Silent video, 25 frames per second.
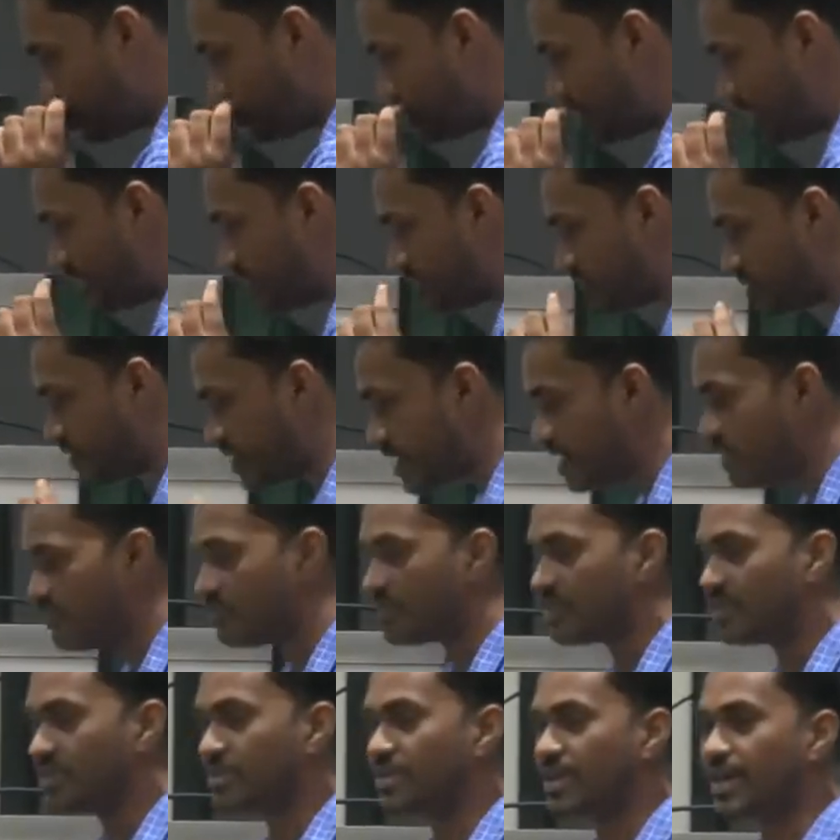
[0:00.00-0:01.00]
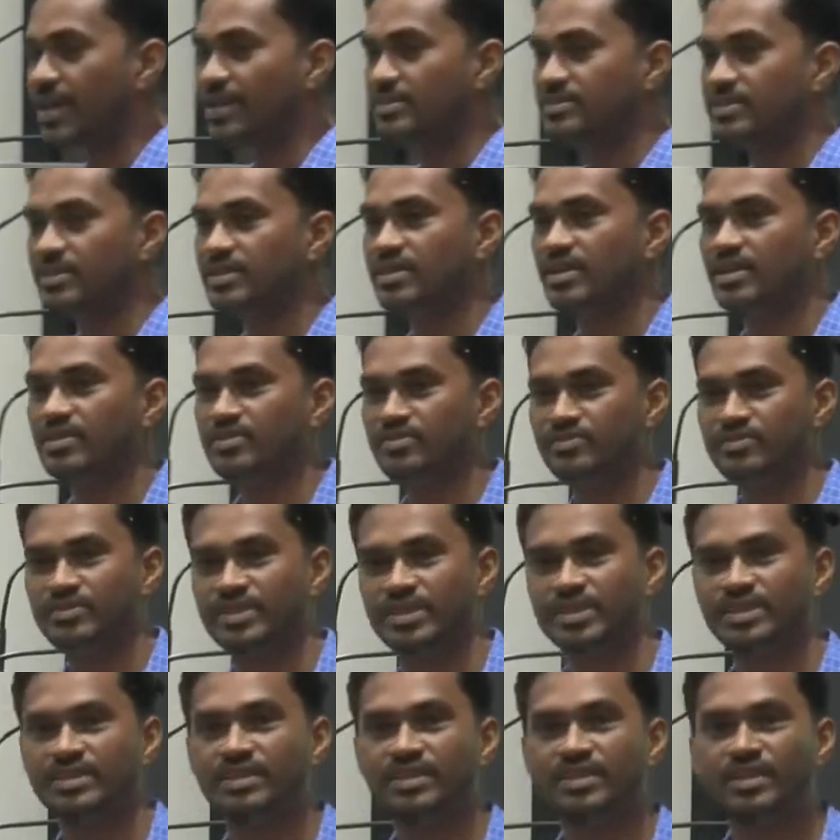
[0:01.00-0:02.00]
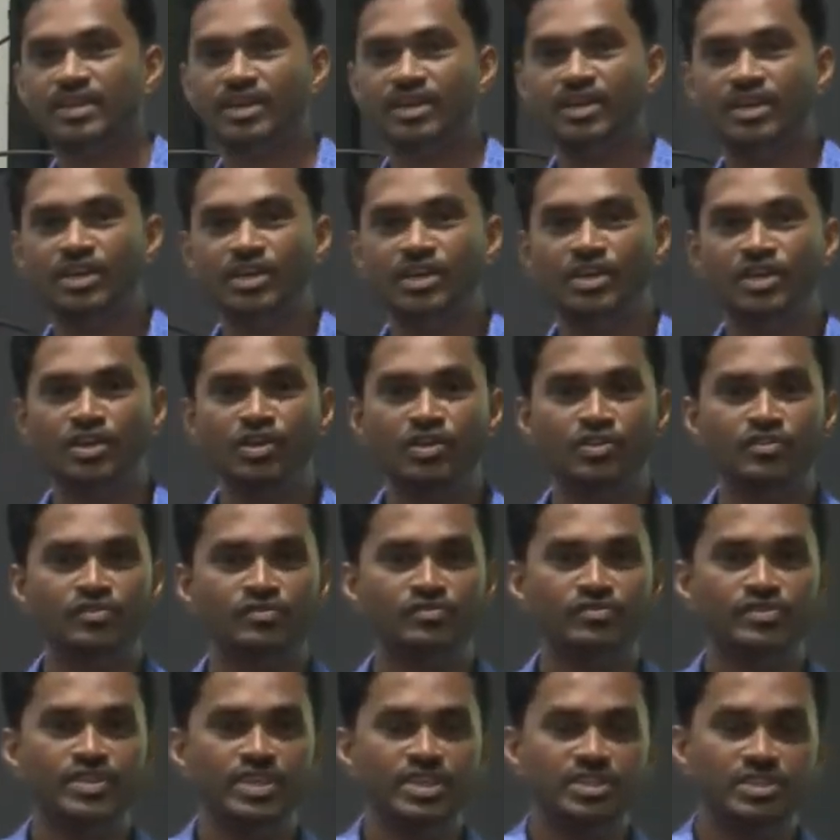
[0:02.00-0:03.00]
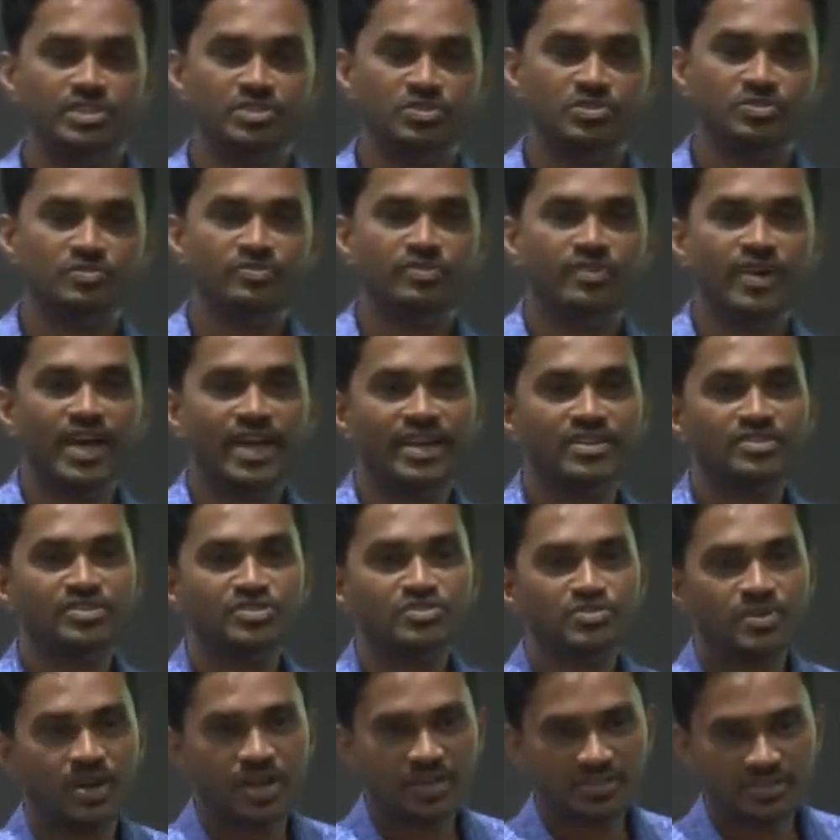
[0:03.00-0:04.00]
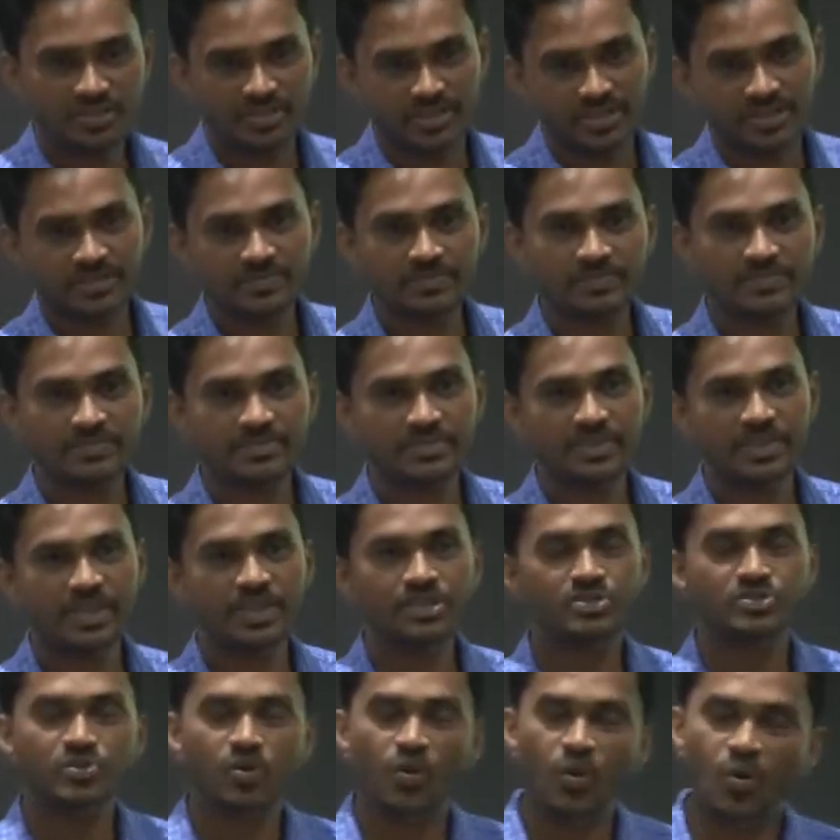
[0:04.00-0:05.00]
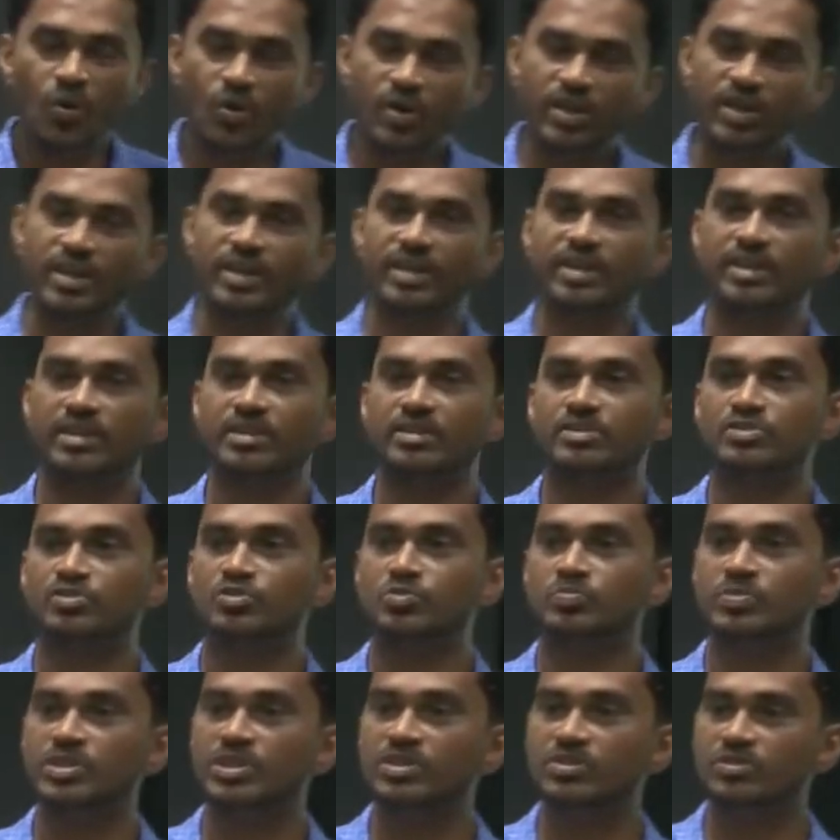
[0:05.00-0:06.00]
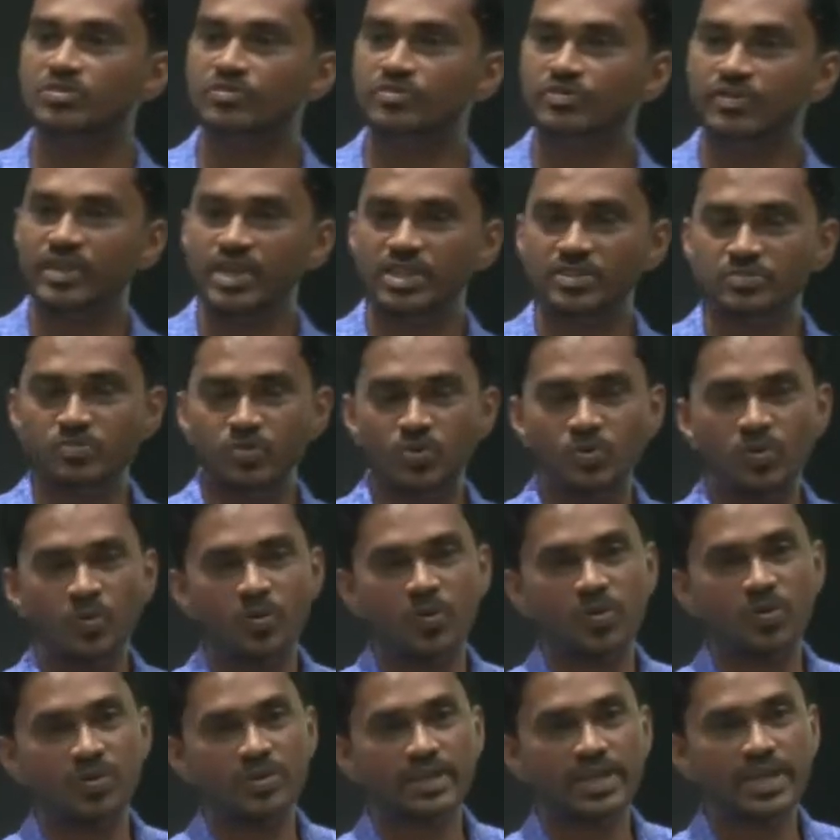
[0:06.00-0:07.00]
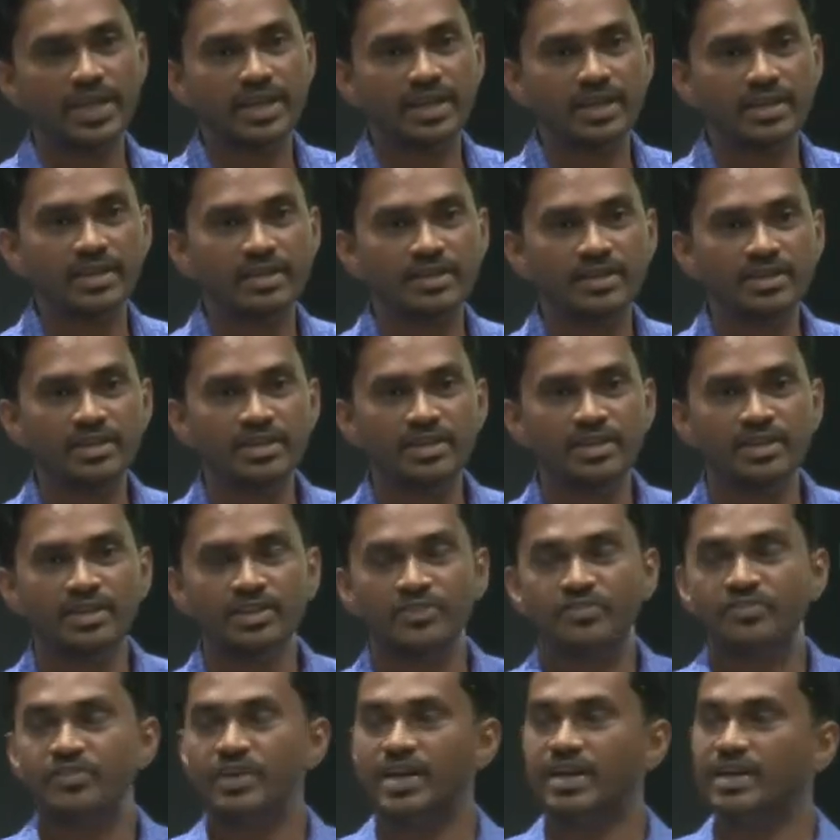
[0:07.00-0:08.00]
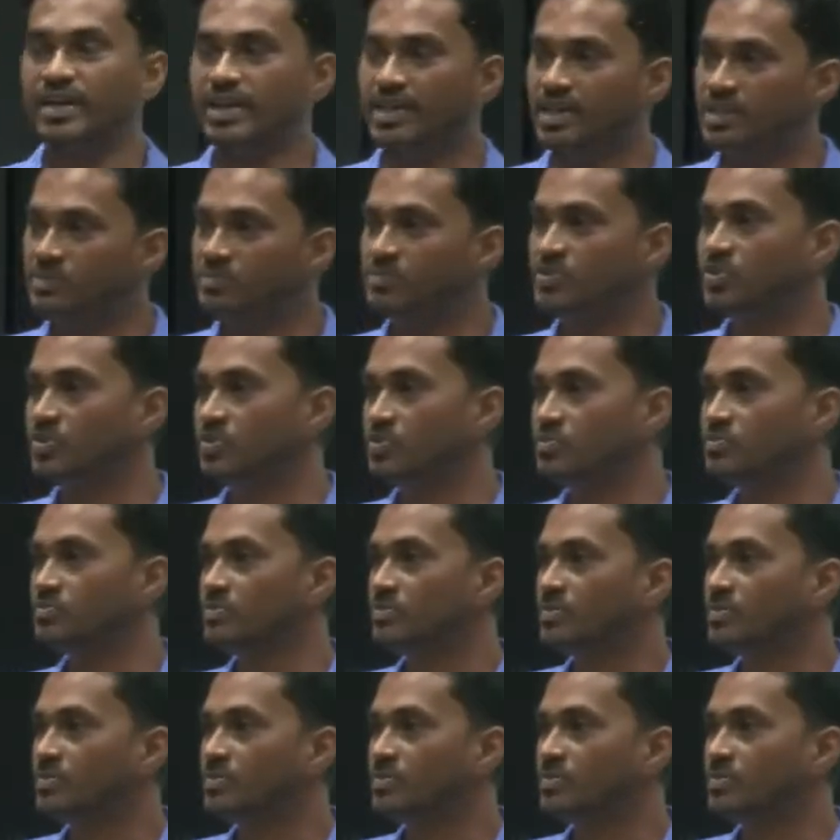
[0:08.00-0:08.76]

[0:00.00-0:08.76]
be relevant as a country, we need to find structure. It's okay to be on Facebook all day if that helps you.